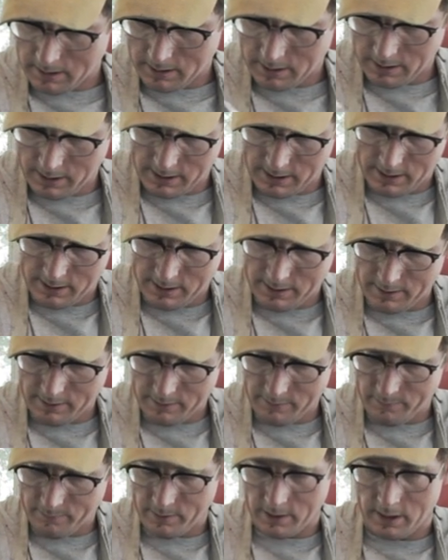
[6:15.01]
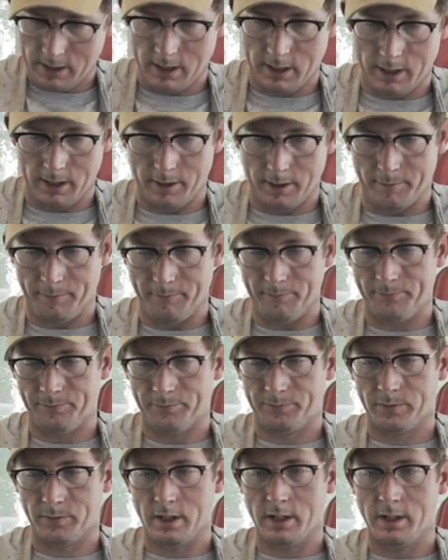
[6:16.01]
Yep. Um,
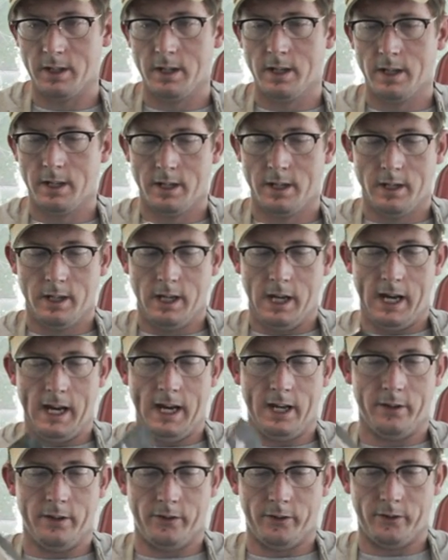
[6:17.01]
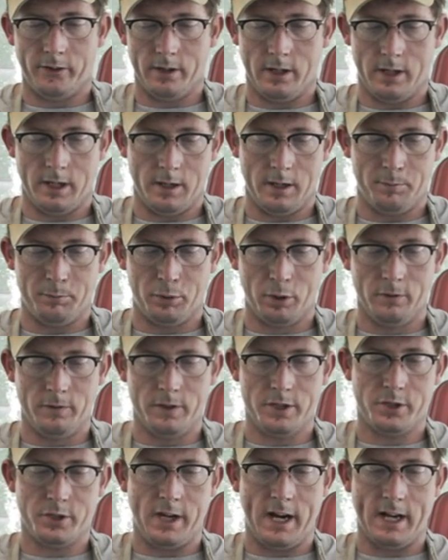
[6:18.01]
has
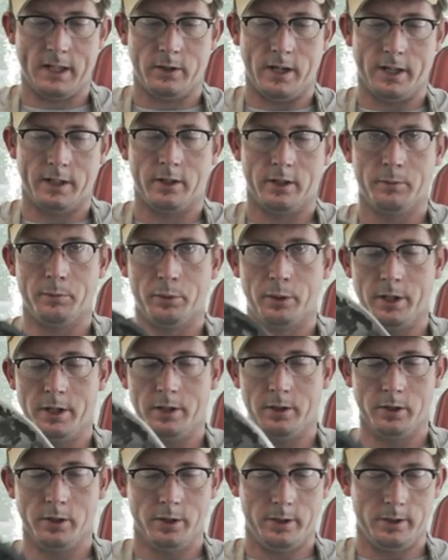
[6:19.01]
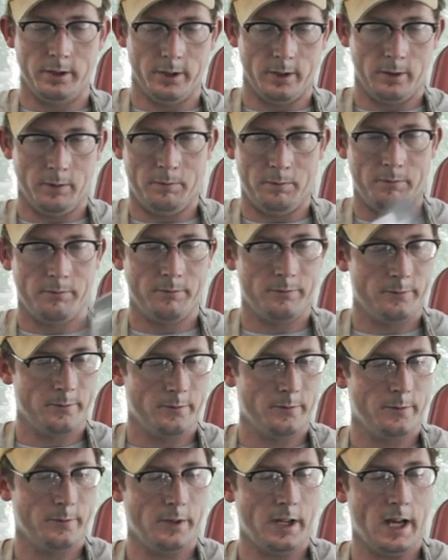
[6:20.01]
proven track record, pretty good little
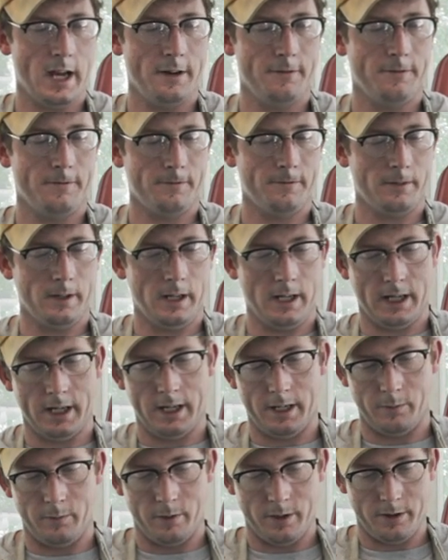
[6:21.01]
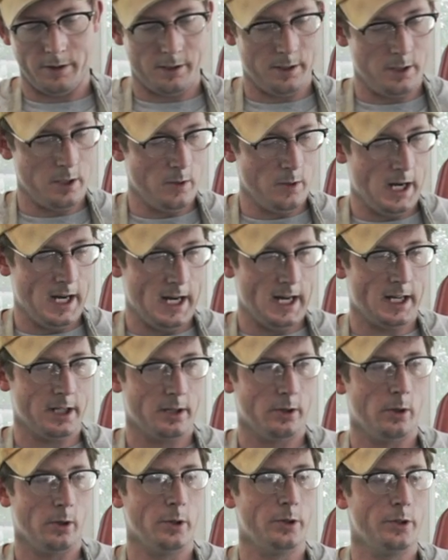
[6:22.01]
knife and with the new
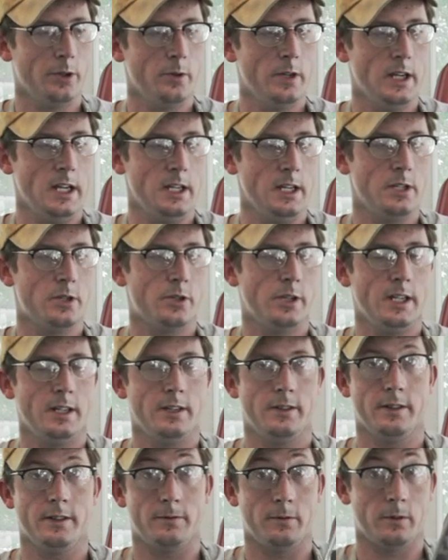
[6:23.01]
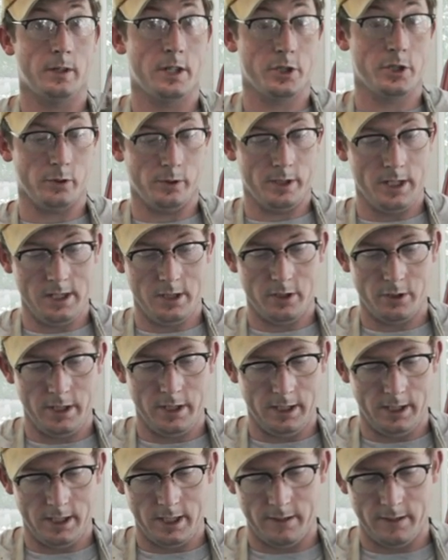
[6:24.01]
handle, new heat treat, differential heat treat and